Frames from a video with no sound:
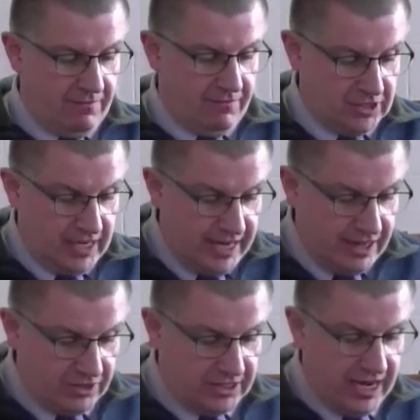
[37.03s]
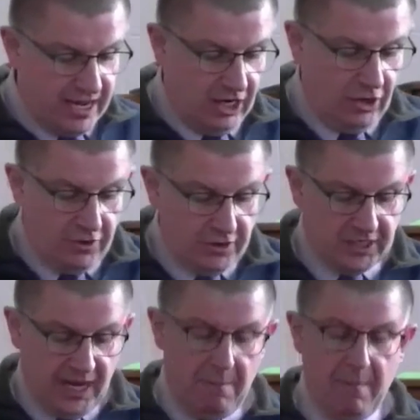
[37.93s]
Firstly, there's the
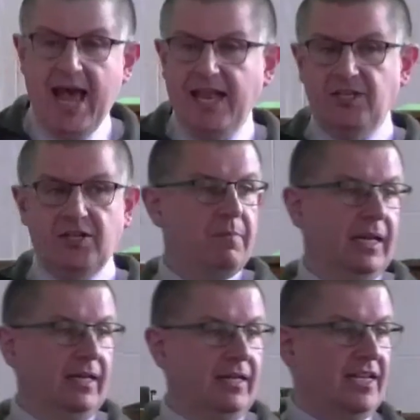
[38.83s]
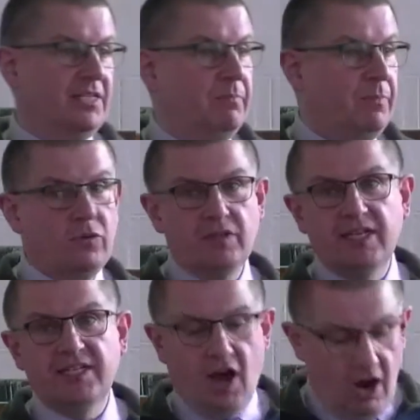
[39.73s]
Lord's command to build this boat,
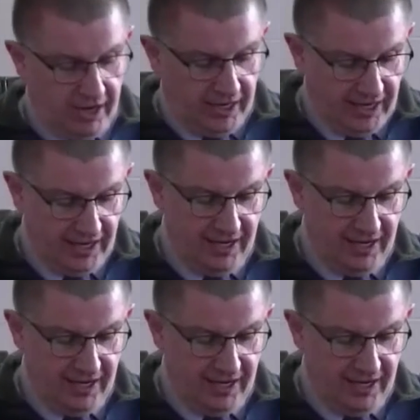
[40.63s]
this ark,